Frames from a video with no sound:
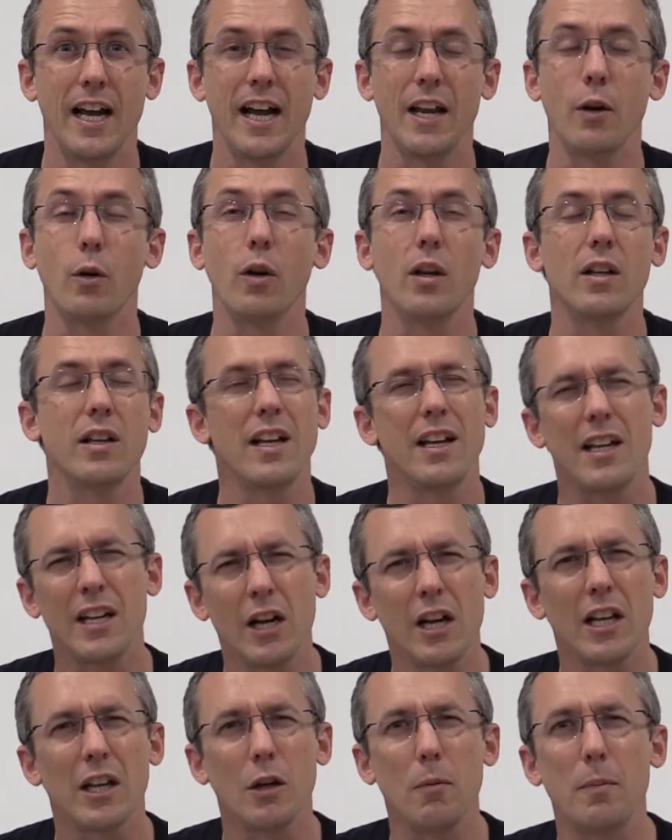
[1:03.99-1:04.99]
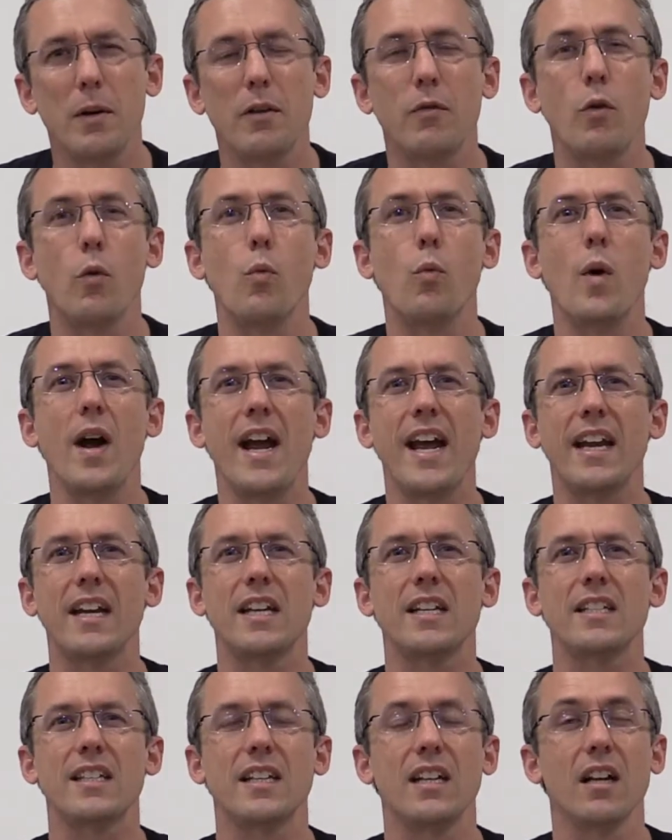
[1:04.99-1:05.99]
little bit of
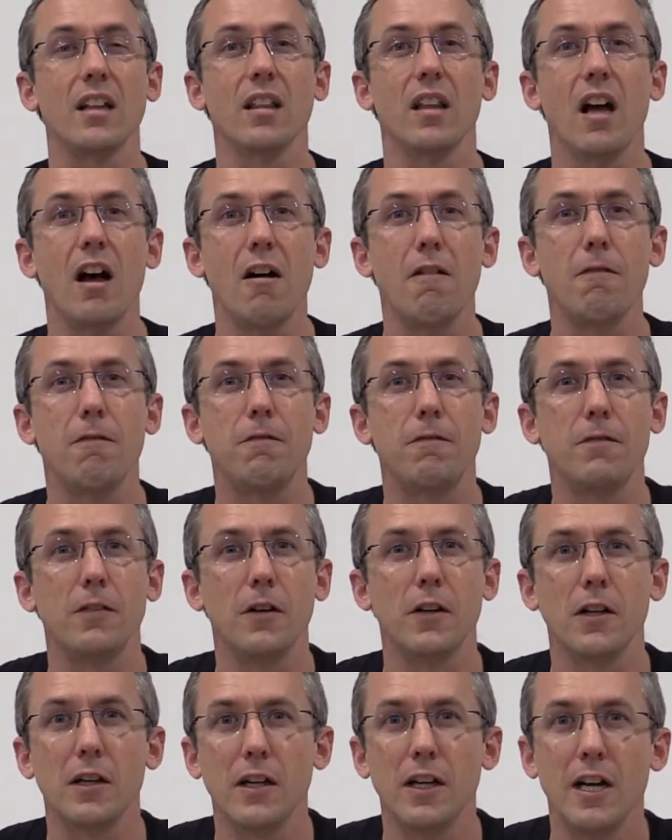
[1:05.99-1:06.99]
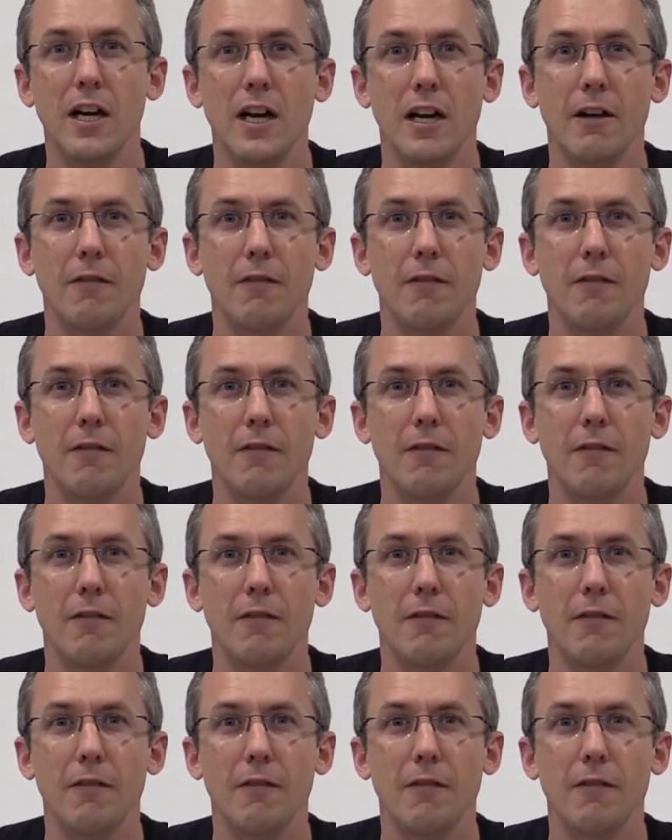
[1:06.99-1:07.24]
awareness and a love for